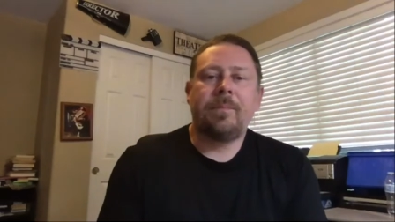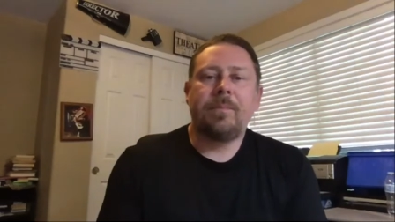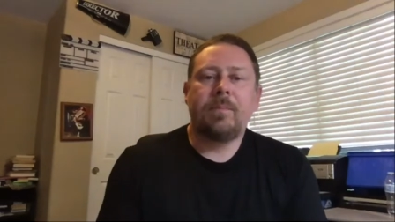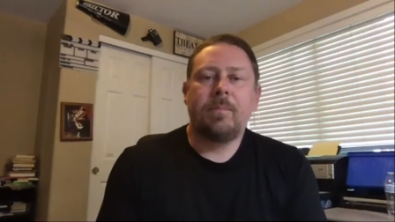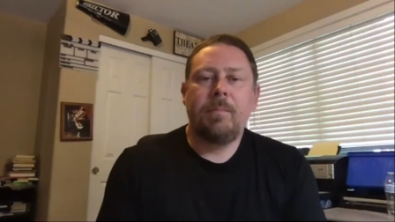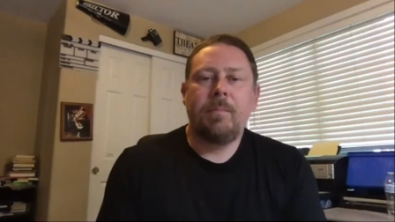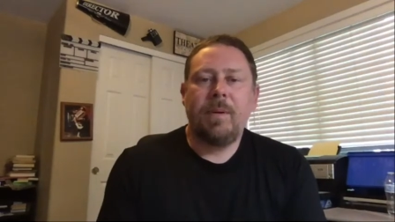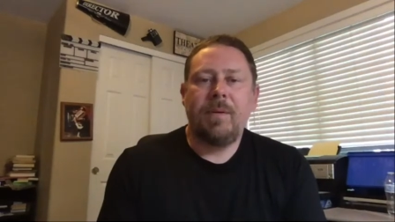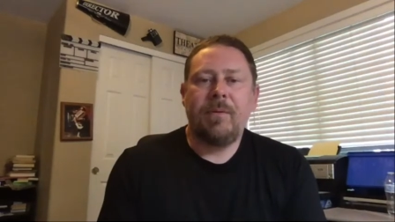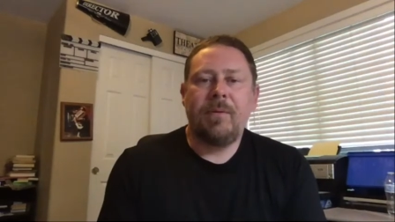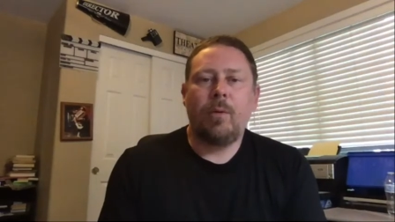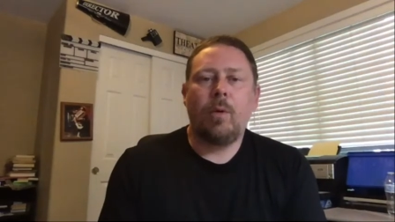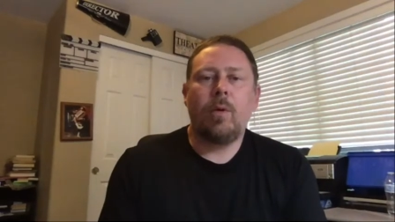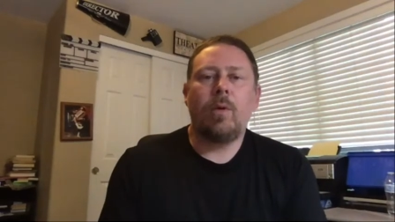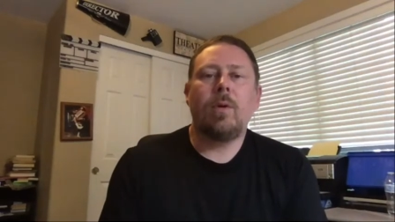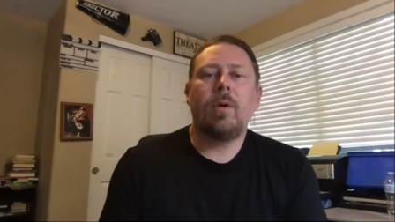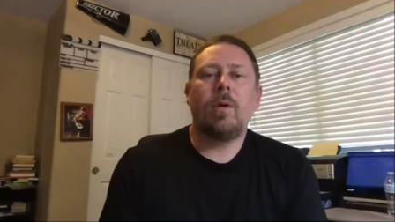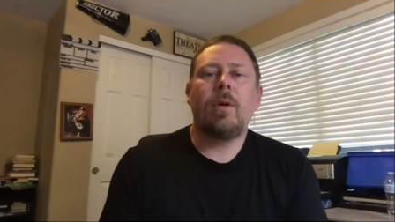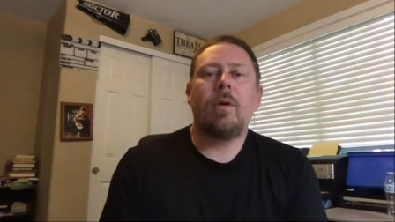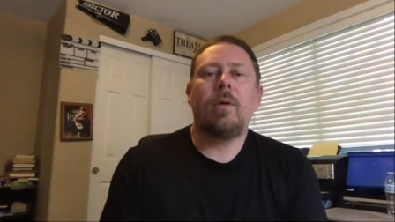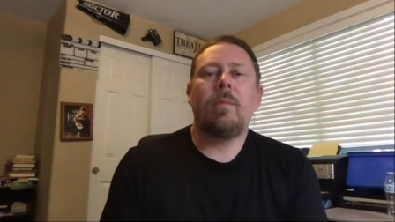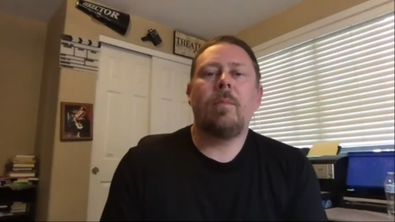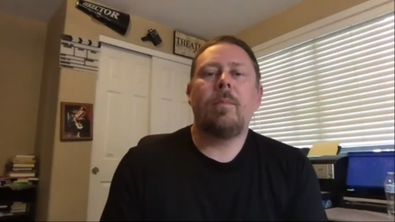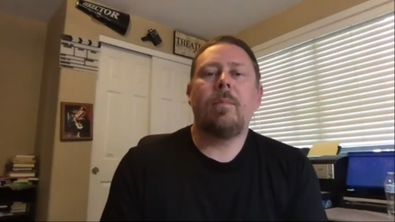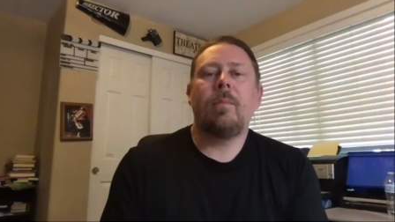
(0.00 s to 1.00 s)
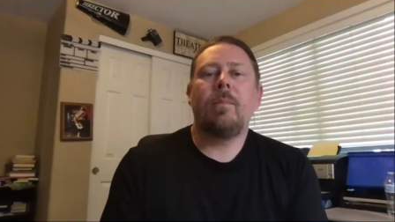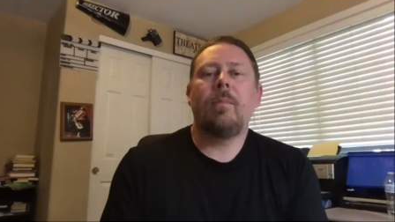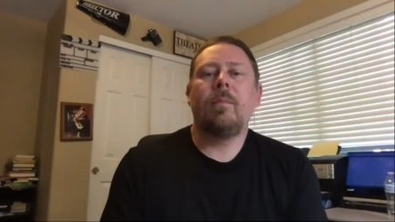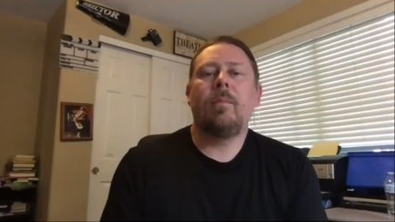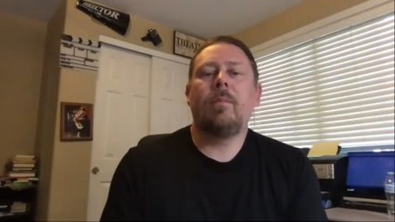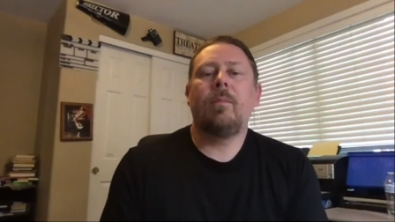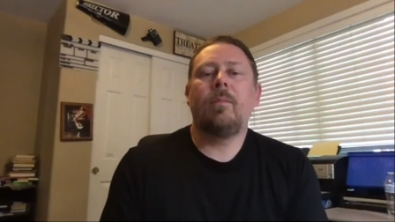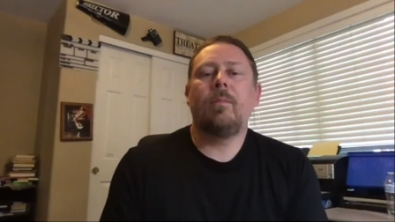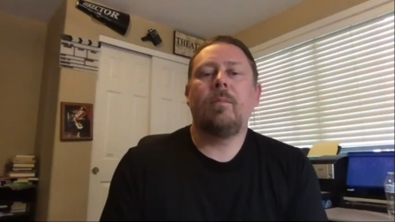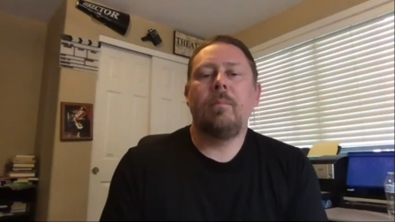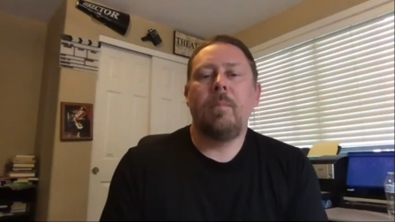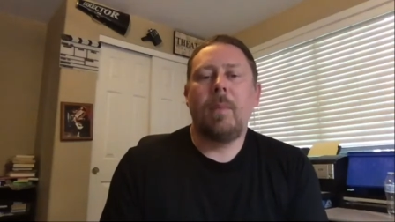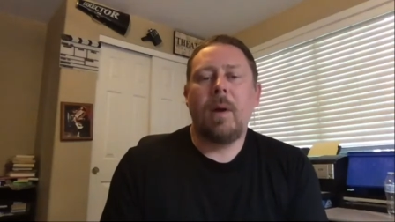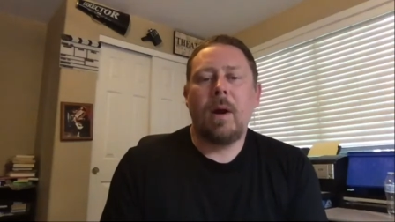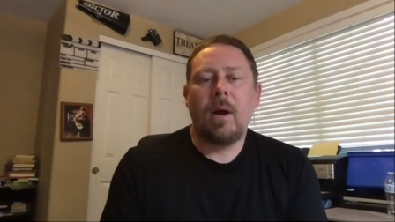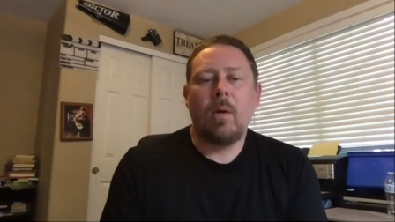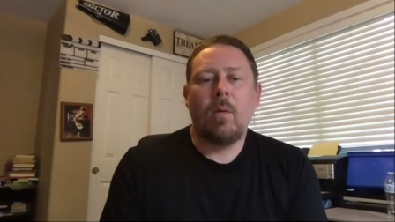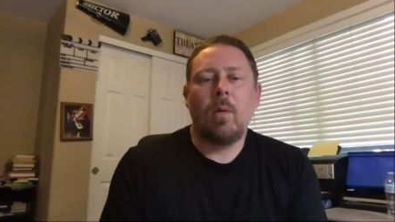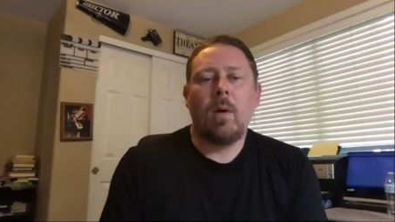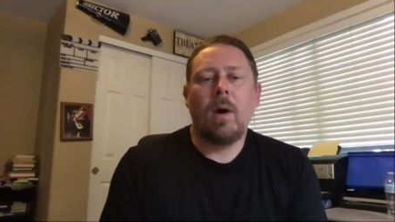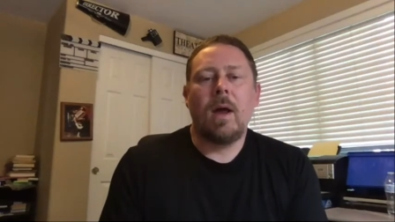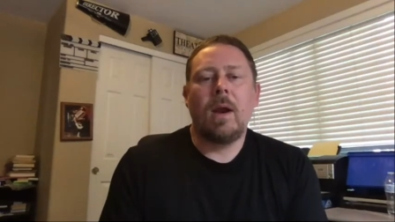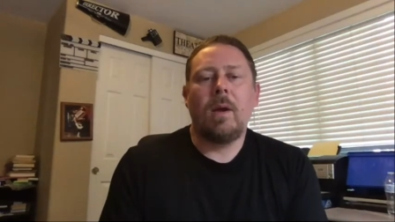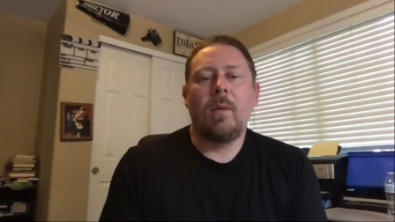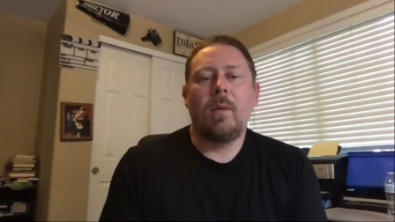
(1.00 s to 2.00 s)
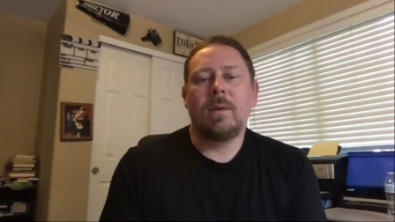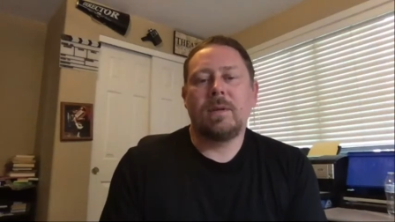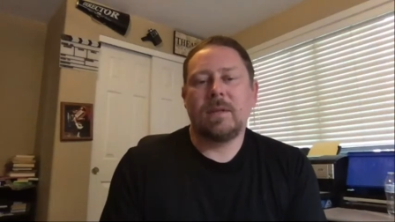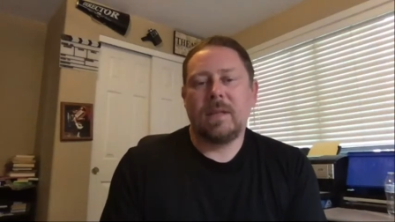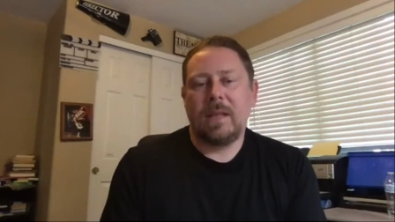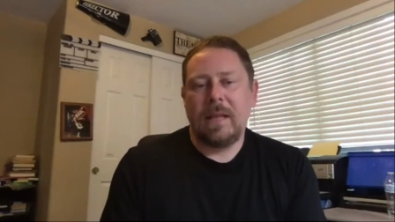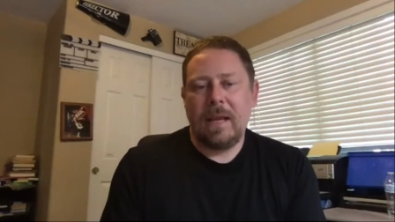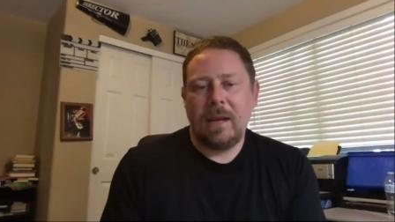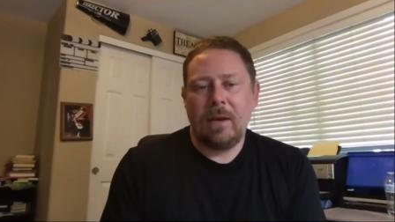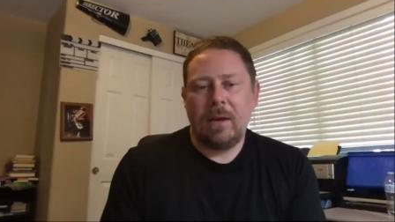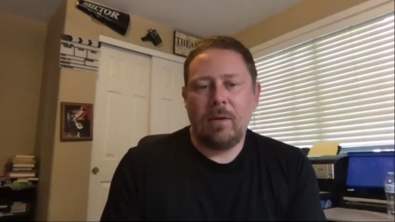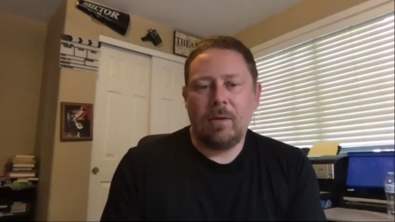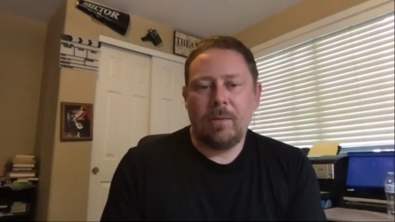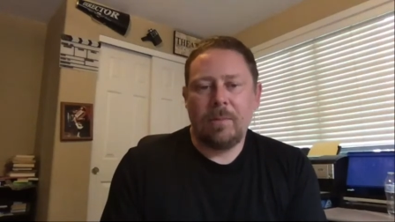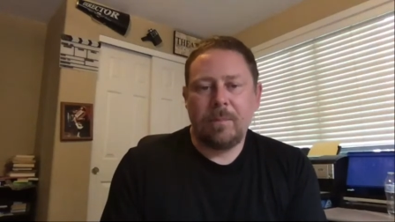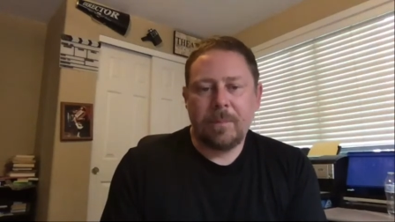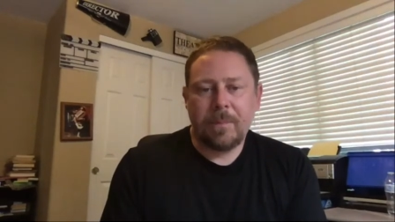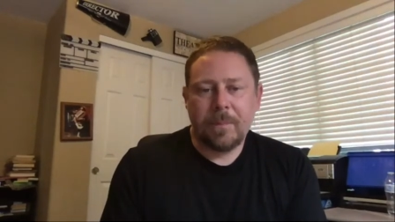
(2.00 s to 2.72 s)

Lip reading: before marijuana was legal,